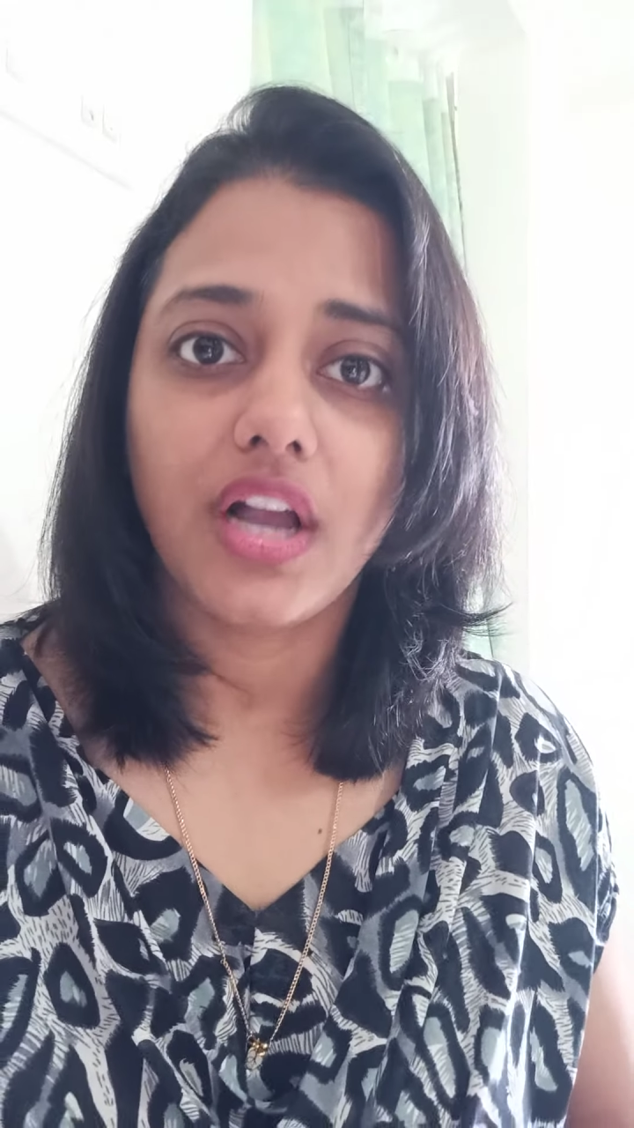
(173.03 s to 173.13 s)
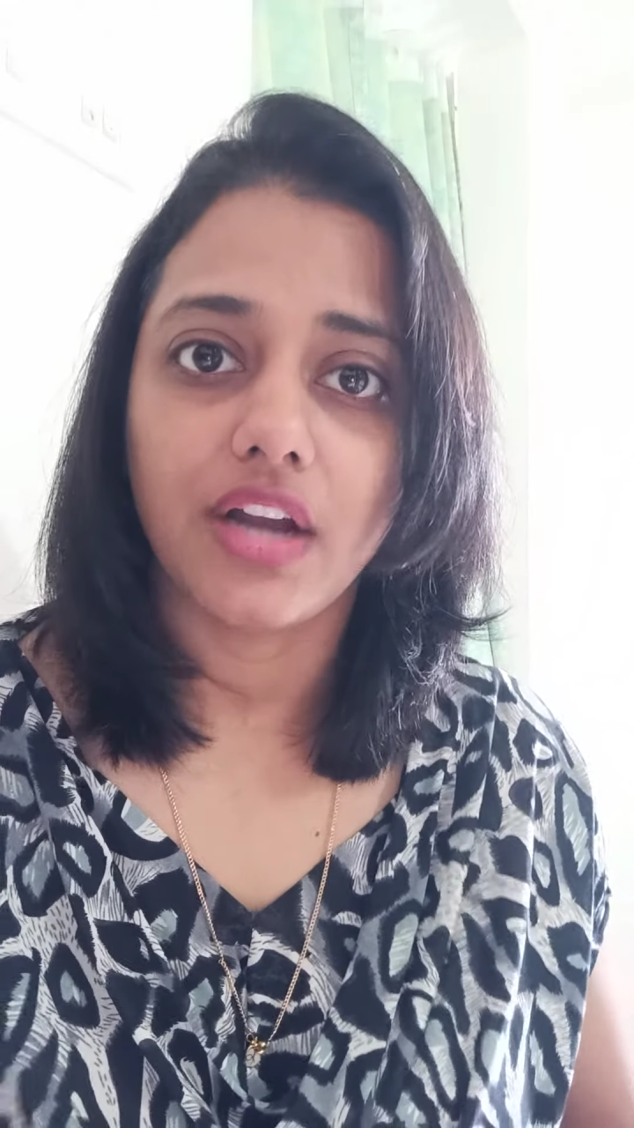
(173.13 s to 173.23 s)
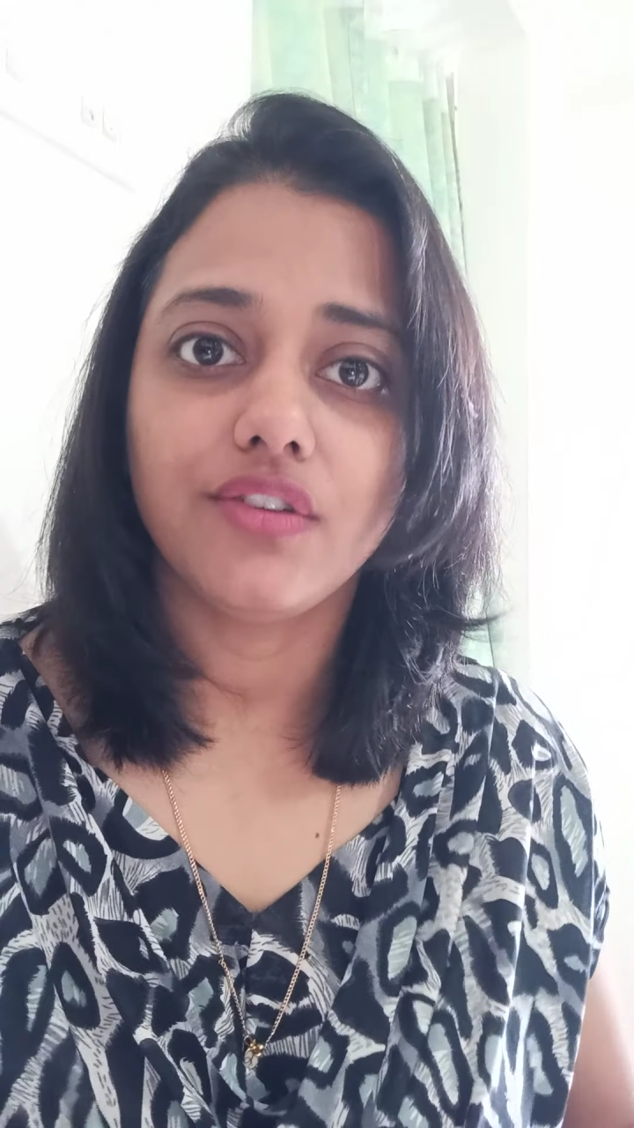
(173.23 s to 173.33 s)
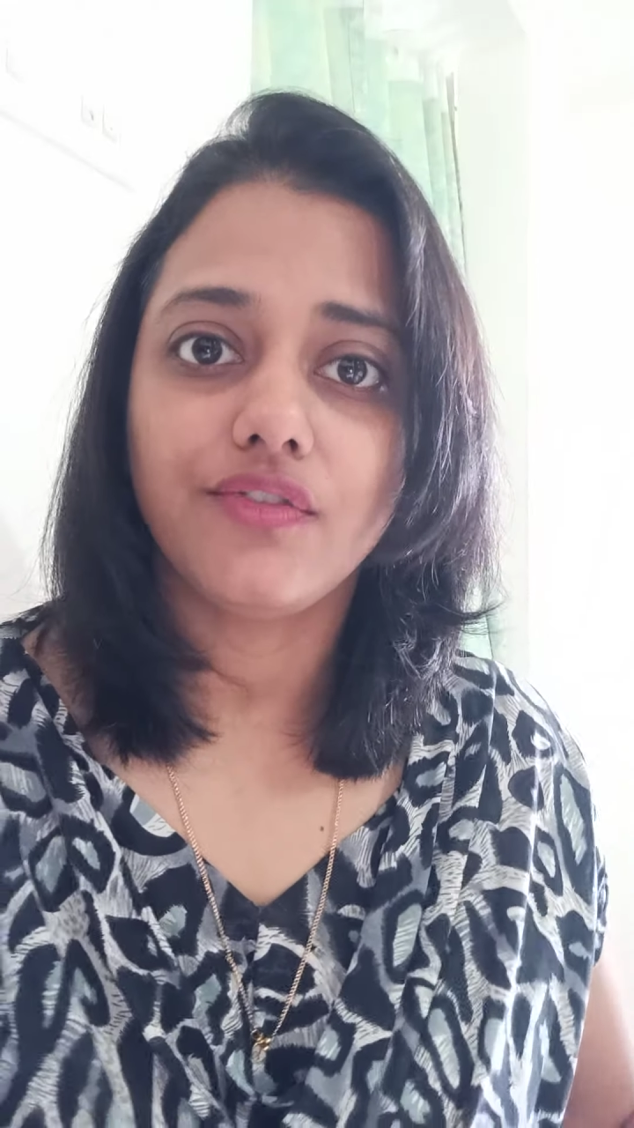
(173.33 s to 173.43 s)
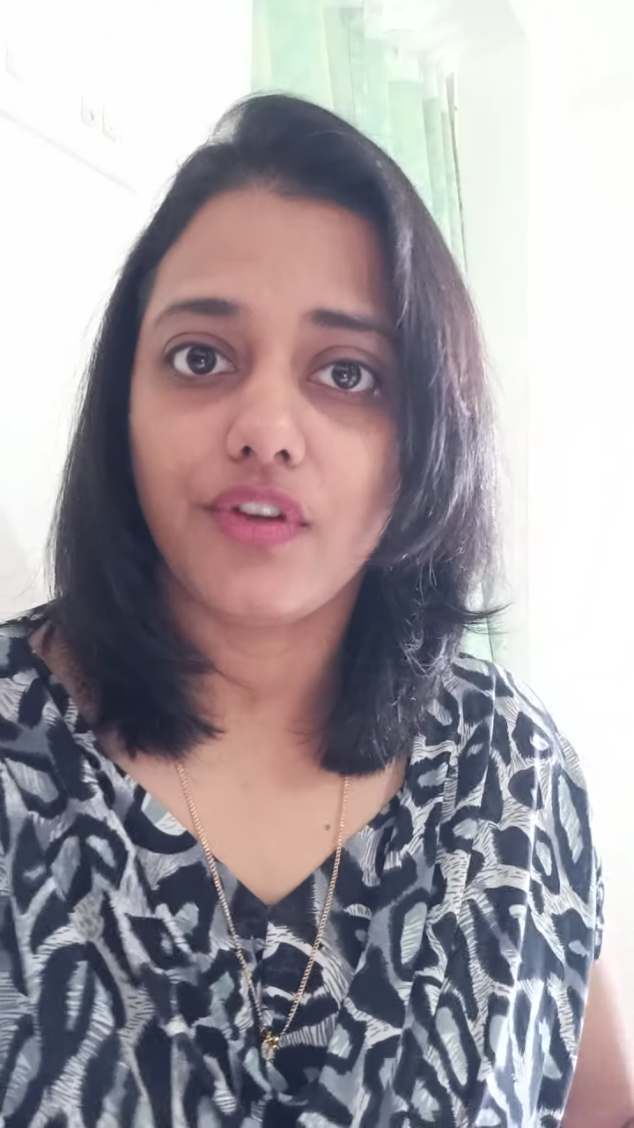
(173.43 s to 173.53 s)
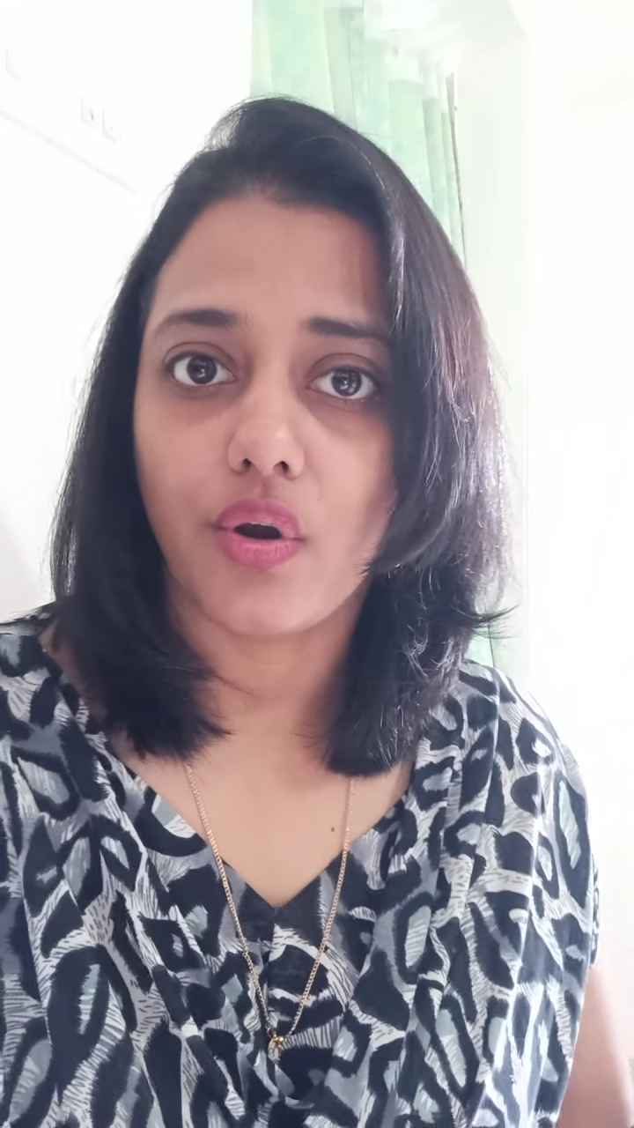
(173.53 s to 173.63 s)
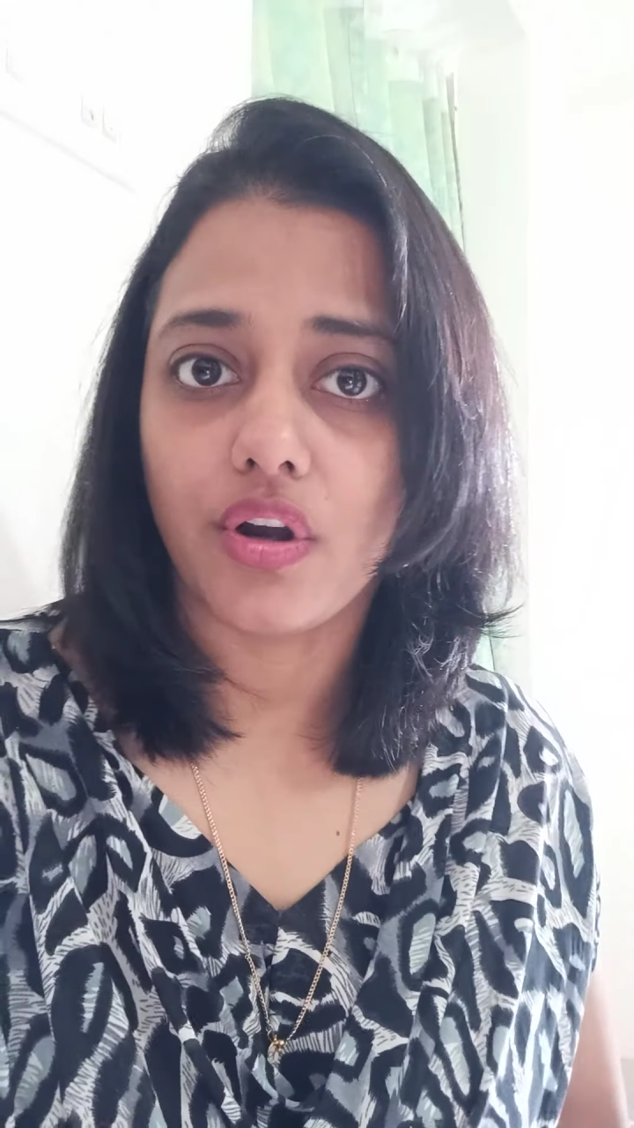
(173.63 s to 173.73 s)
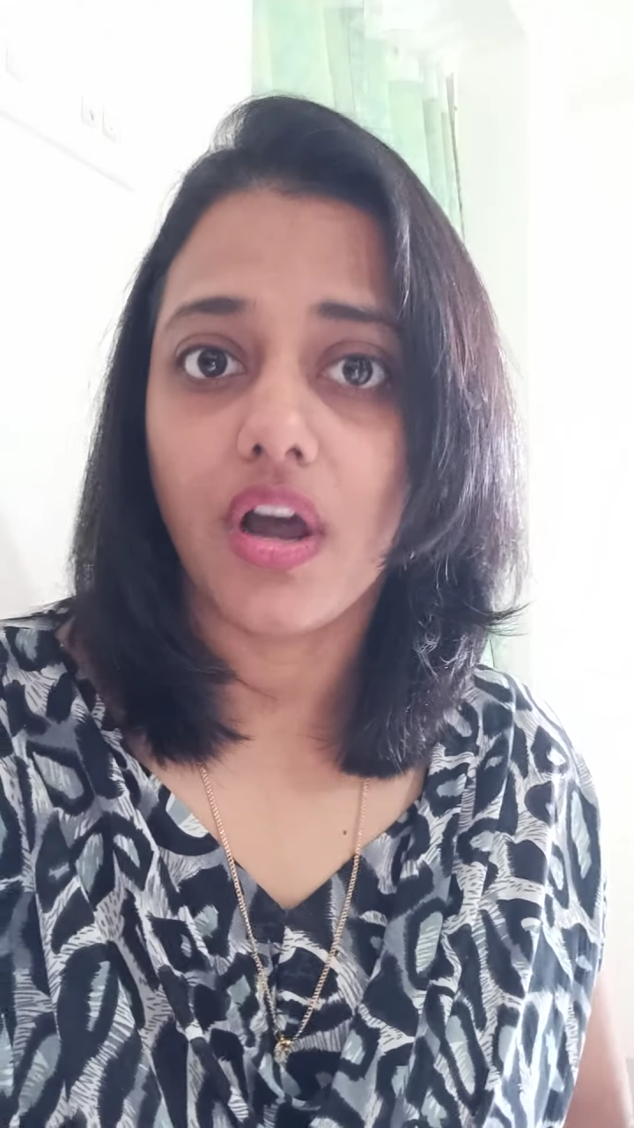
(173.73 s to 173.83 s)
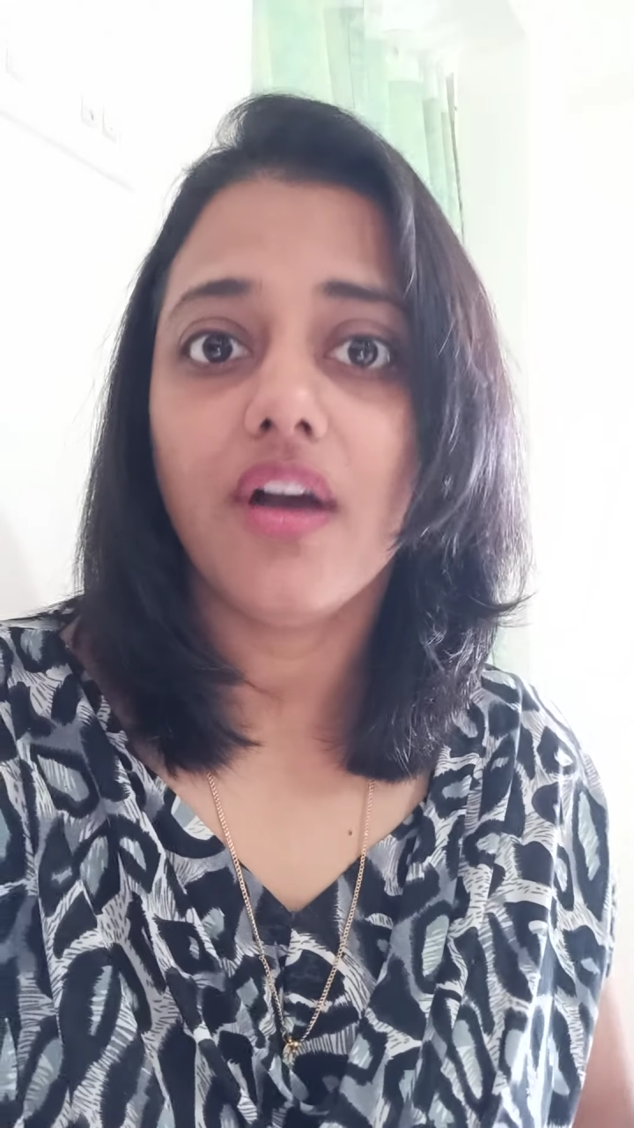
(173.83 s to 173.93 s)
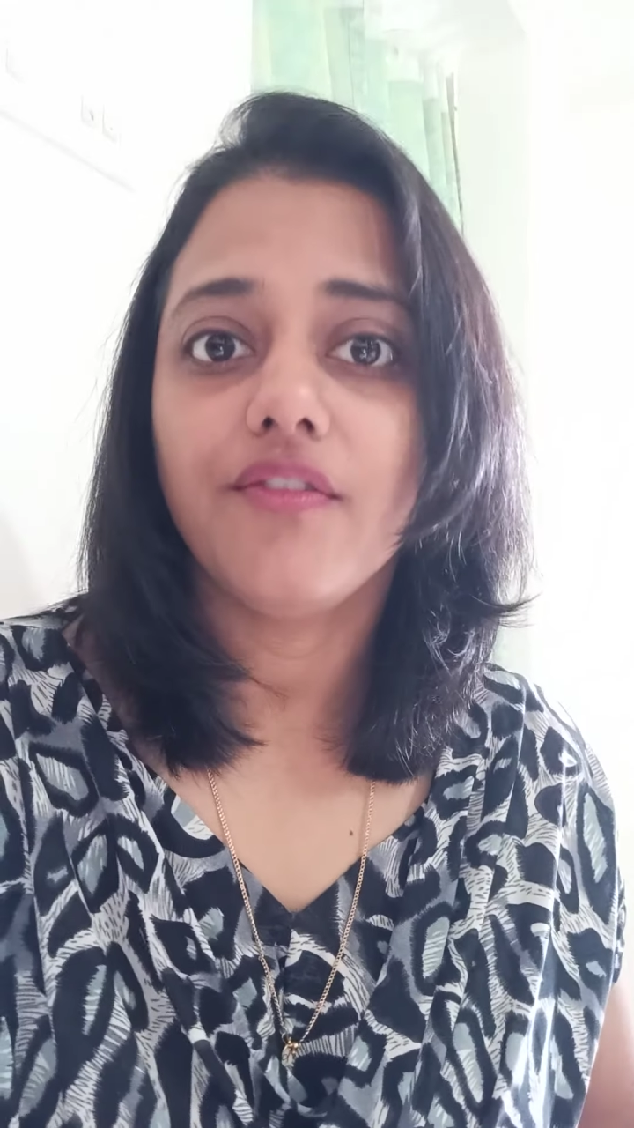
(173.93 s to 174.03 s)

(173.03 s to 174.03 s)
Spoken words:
gut flora